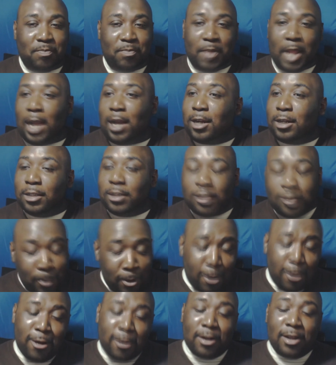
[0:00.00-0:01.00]
Not gonna
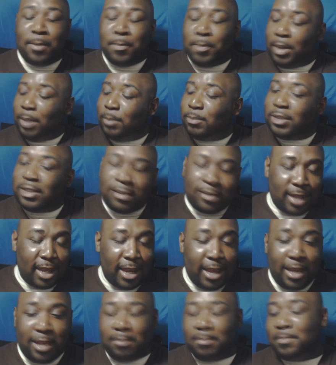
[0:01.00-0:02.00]
spoil it, but I'm just
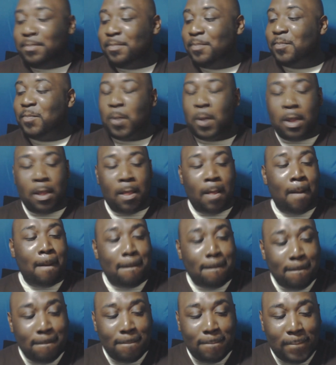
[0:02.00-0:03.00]
saying,
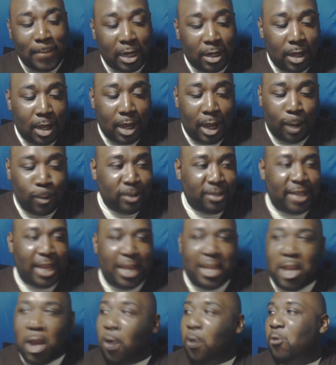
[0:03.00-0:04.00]
I was
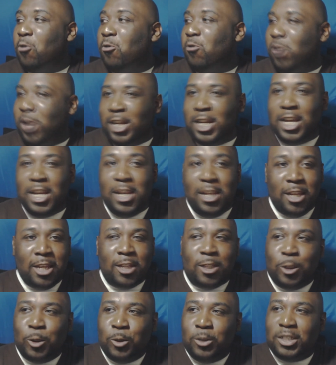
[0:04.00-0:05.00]
like, yo, really?
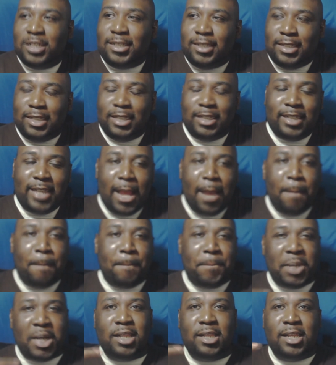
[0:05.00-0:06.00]
You just did
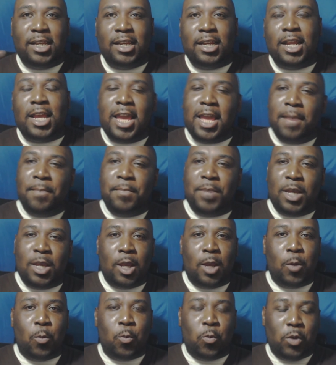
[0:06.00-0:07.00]
that? But then it hit
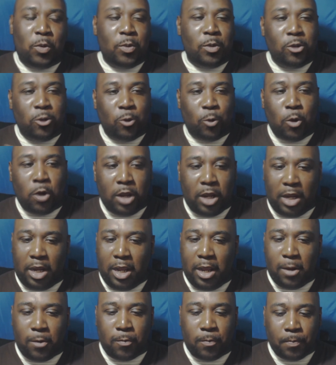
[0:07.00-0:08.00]
me when we was
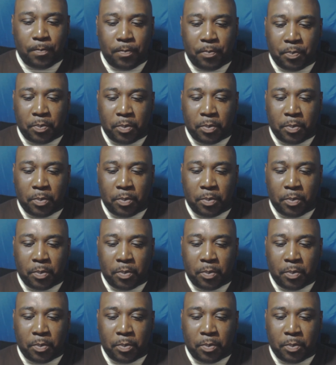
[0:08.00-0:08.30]
walking out